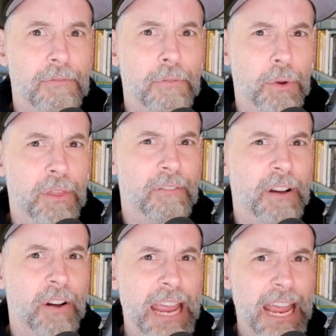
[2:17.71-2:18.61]
for the
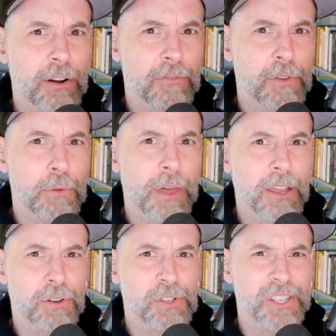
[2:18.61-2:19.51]
very interview
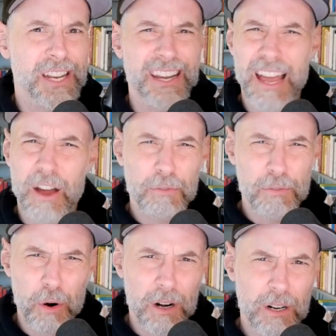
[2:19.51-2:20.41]
that you're sitting down
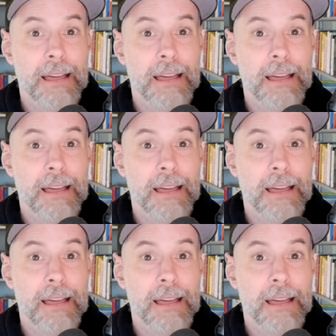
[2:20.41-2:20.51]
for?